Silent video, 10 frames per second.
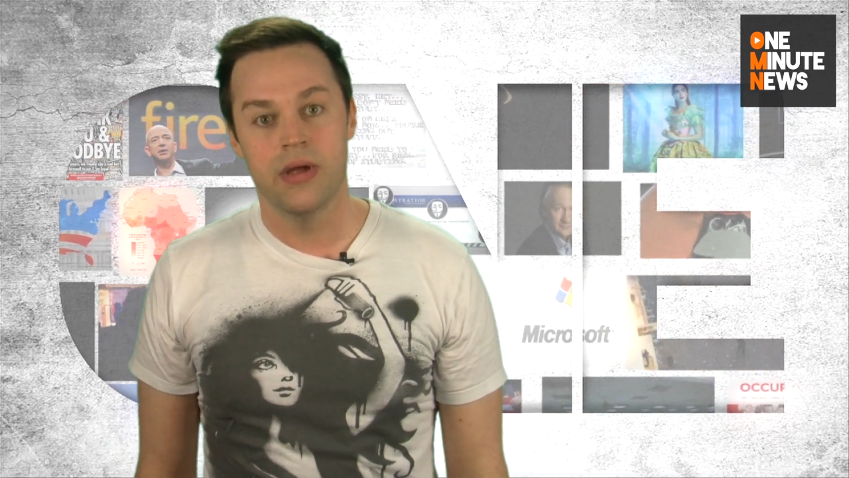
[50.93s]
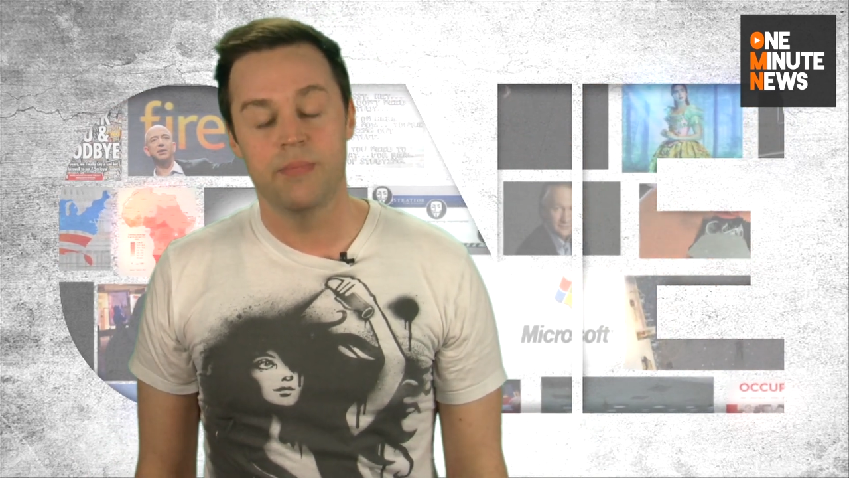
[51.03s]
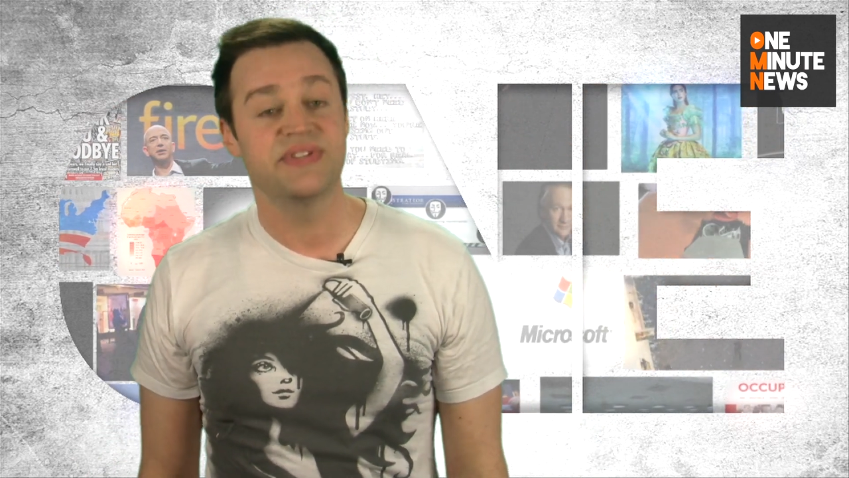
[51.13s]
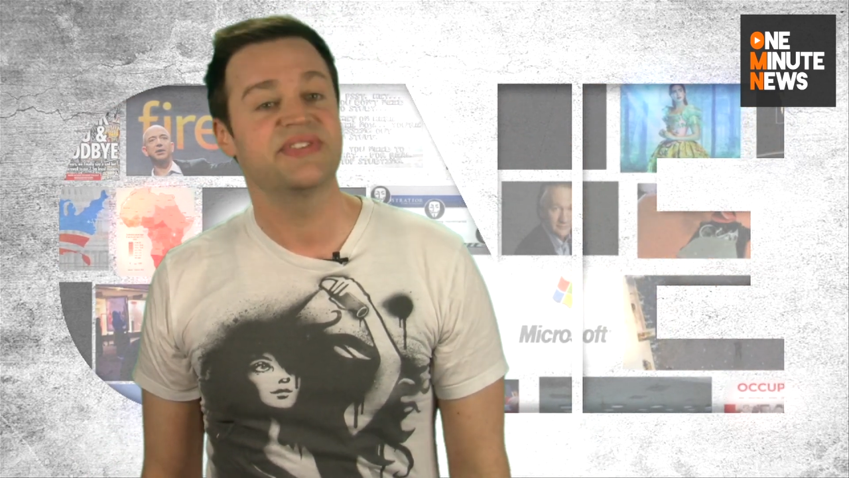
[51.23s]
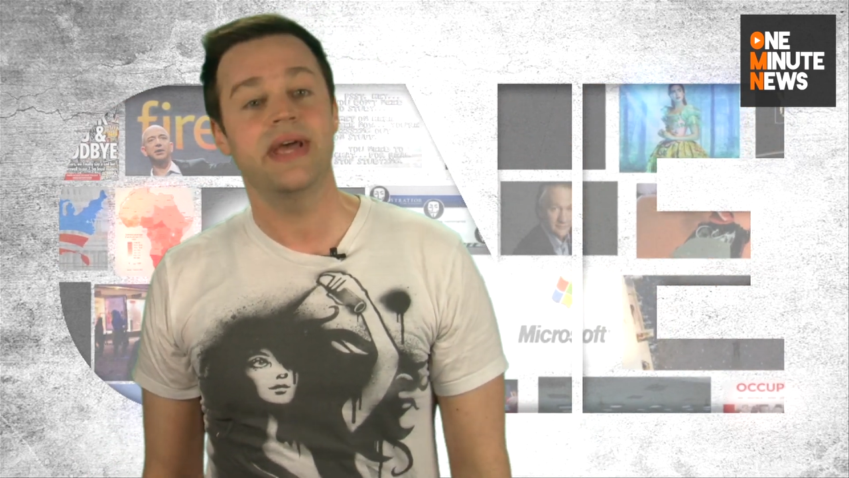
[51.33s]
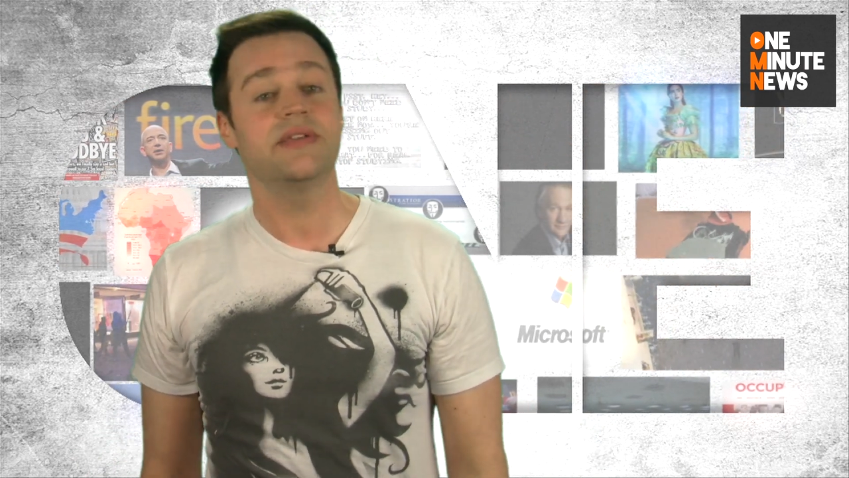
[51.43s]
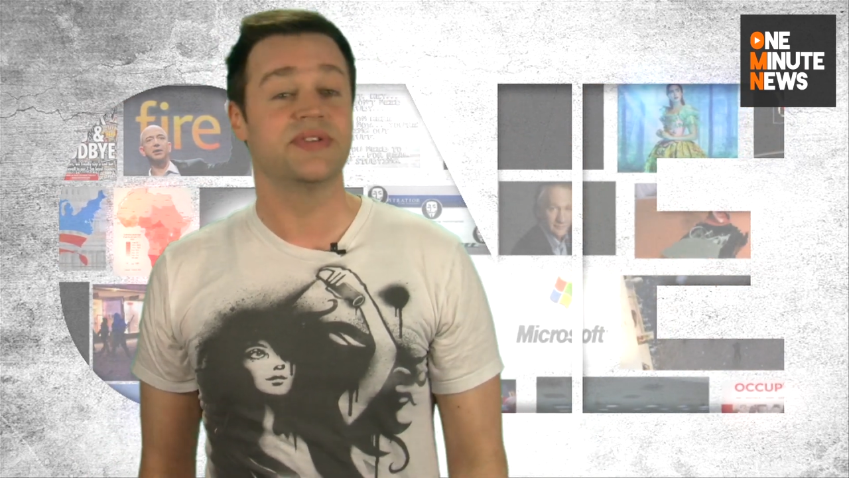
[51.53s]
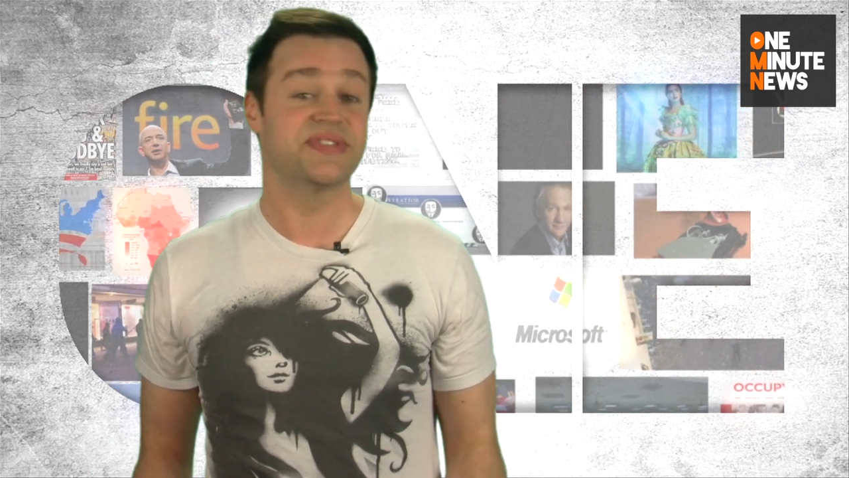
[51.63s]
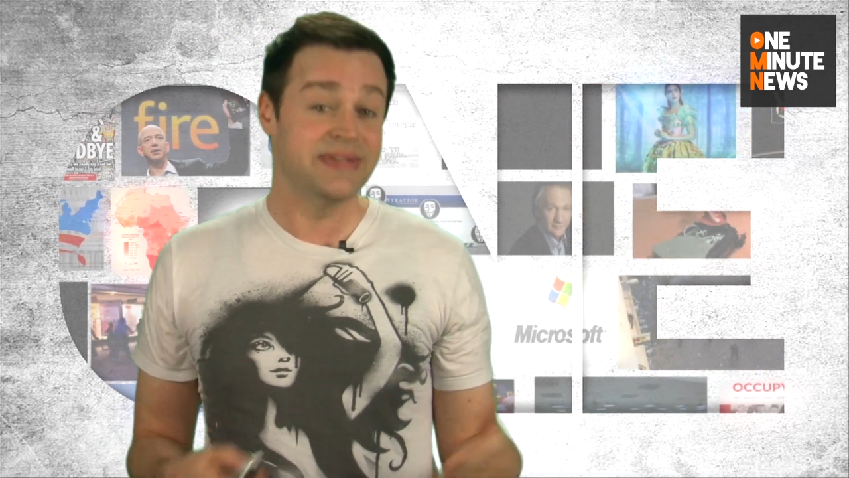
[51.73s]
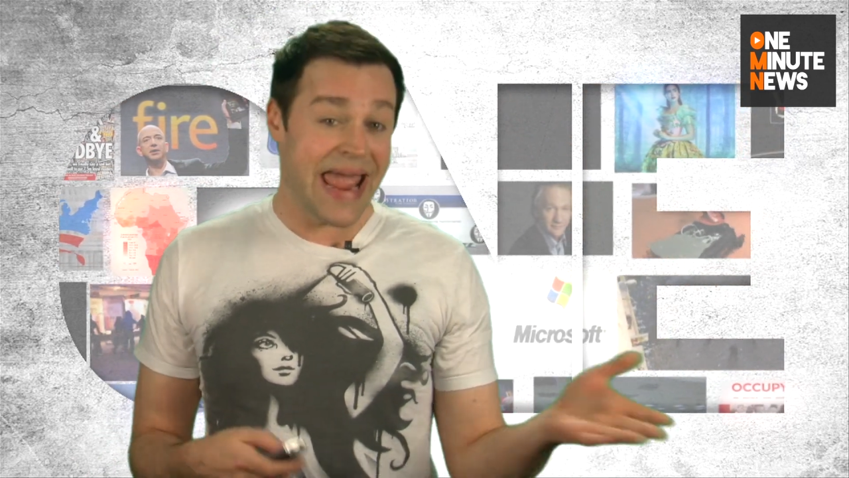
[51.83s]
but to send a
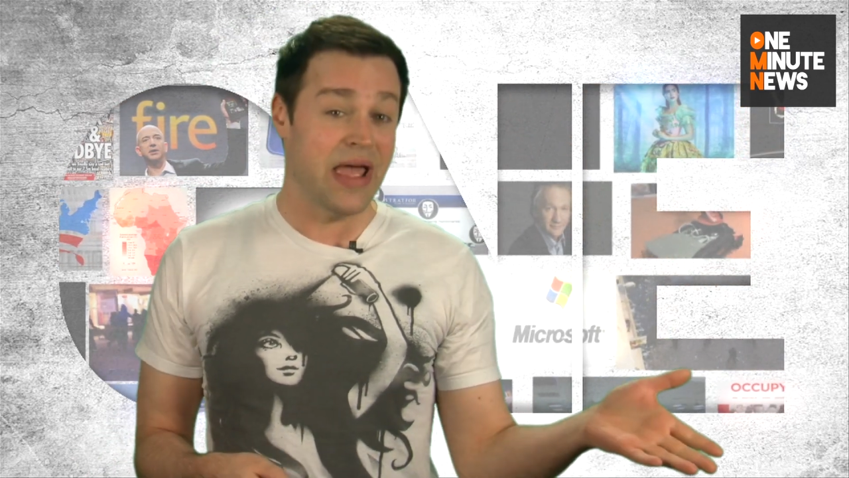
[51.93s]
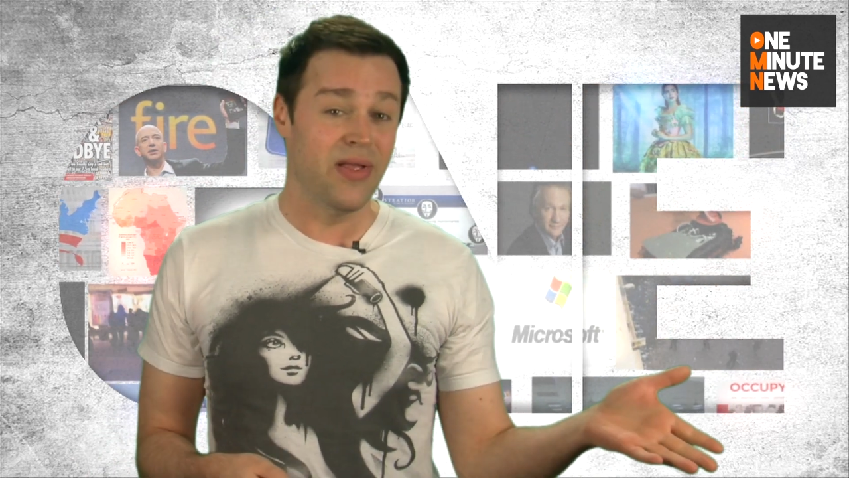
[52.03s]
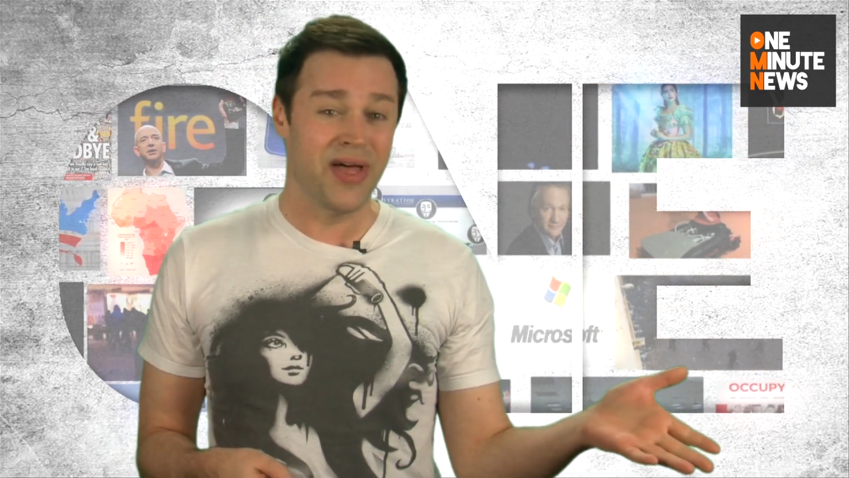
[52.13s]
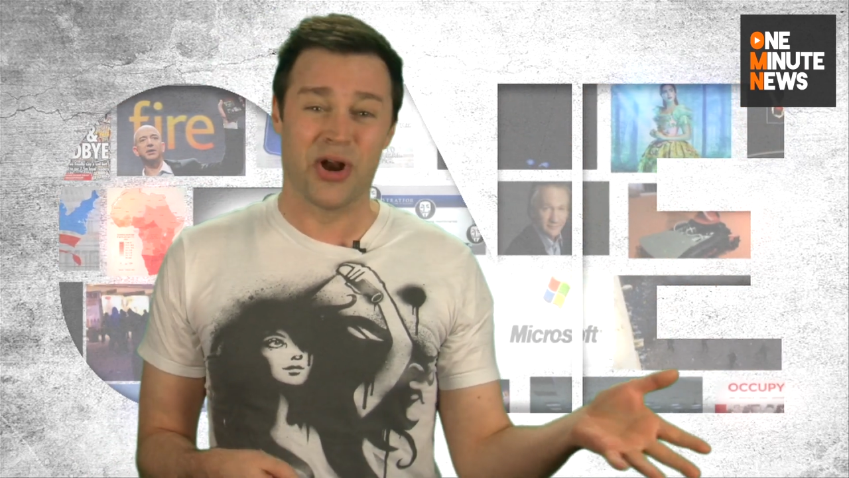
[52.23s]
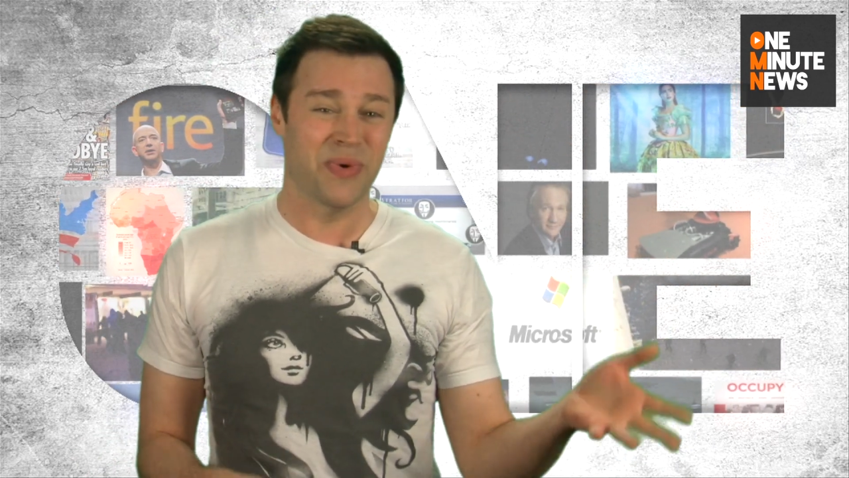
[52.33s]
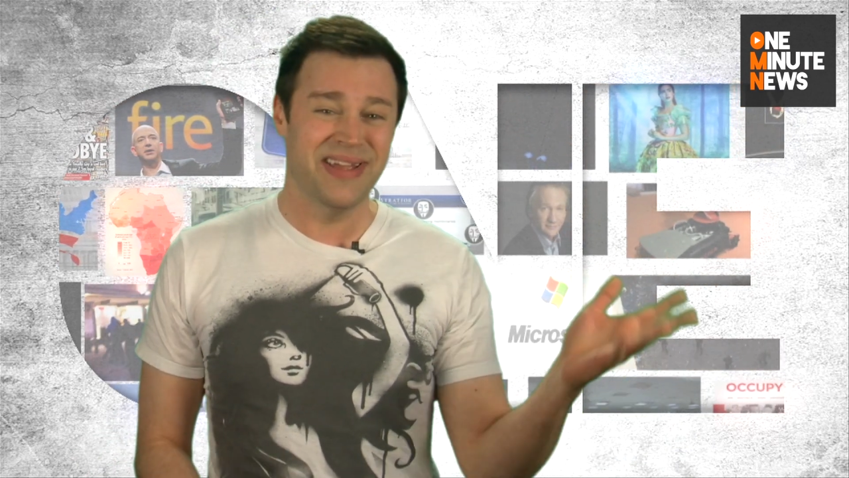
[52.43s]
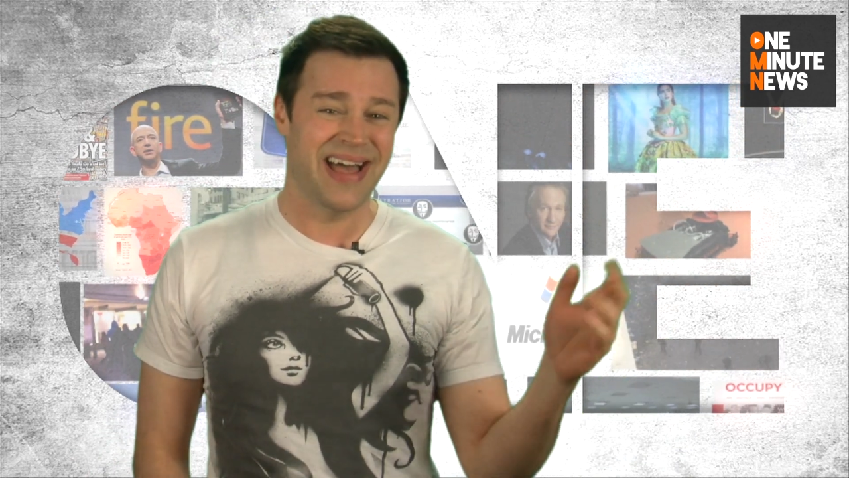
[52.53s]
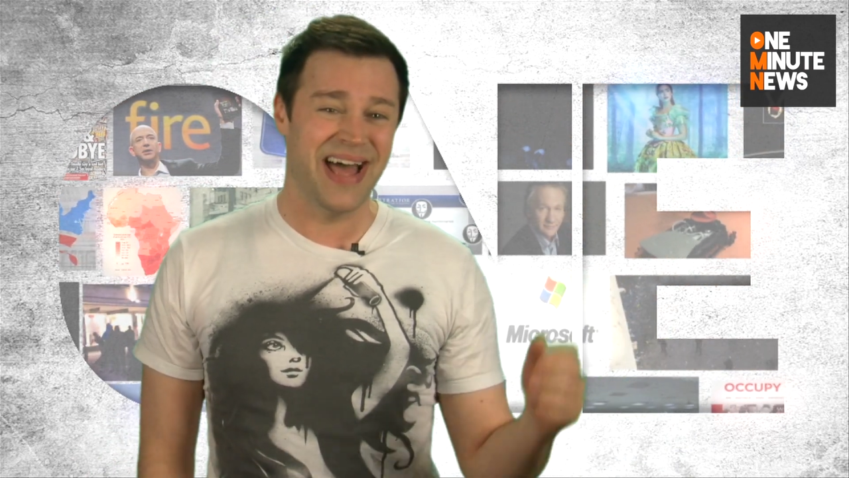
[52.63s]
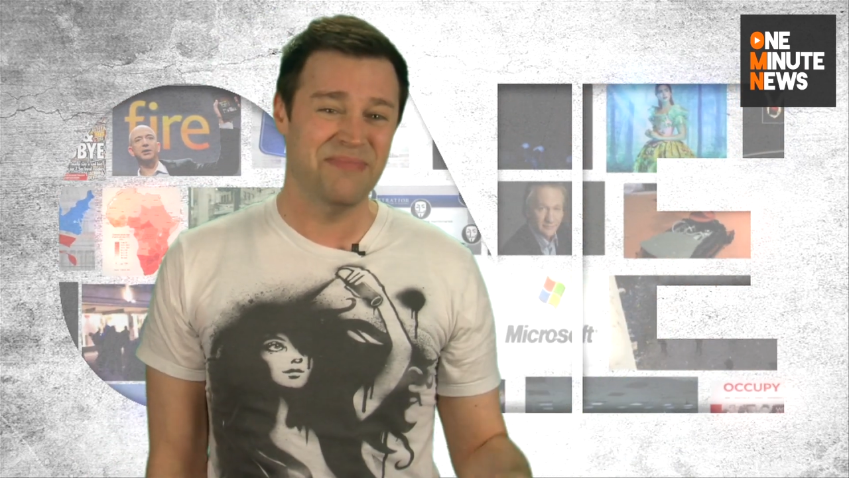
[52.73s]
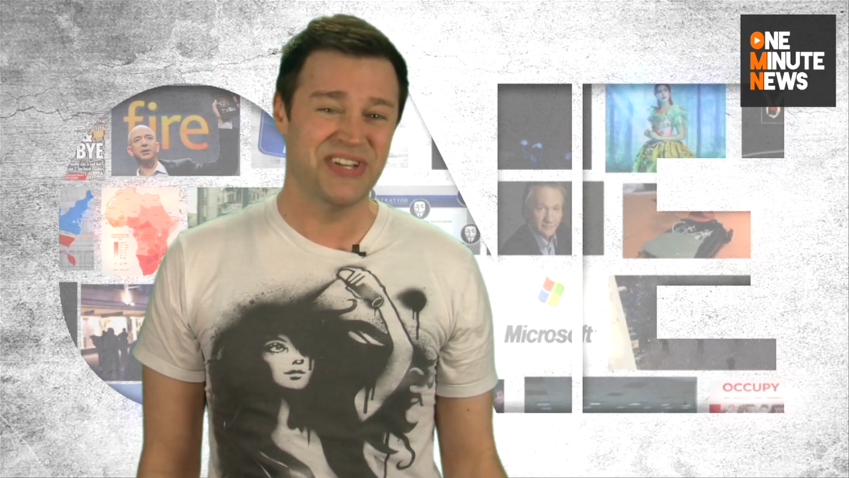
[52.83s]
snail on a
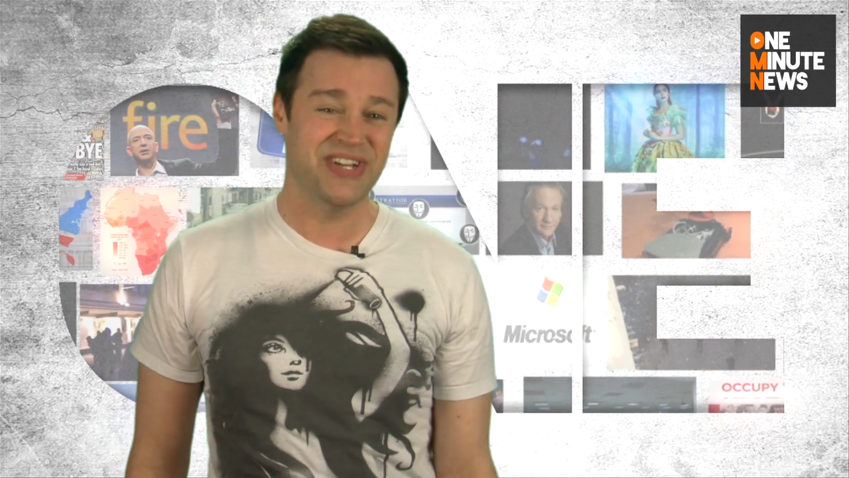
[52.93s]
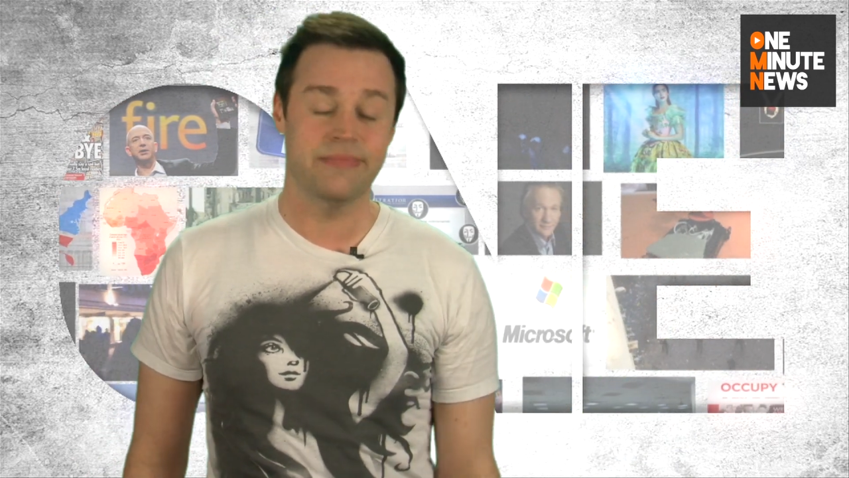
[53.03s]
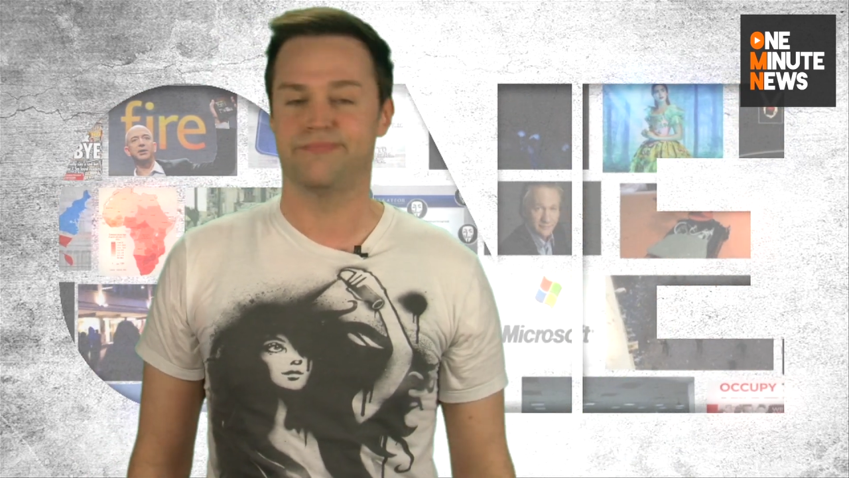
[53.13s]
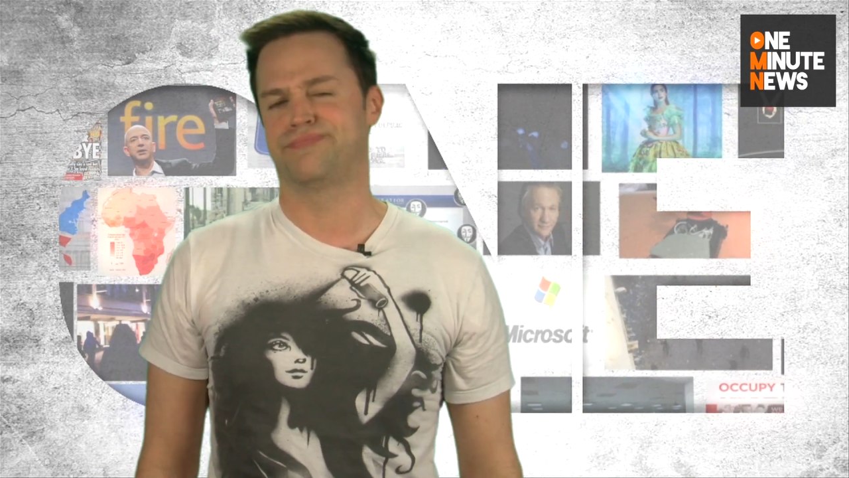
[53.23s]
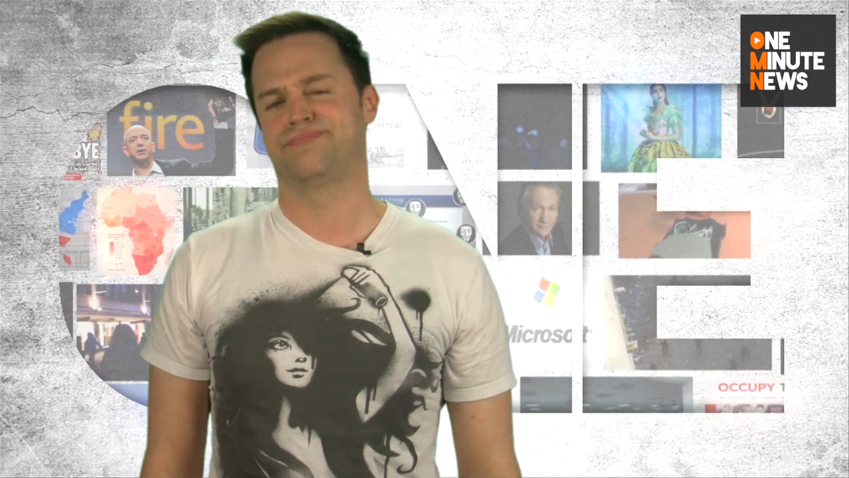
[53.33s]
recon mission?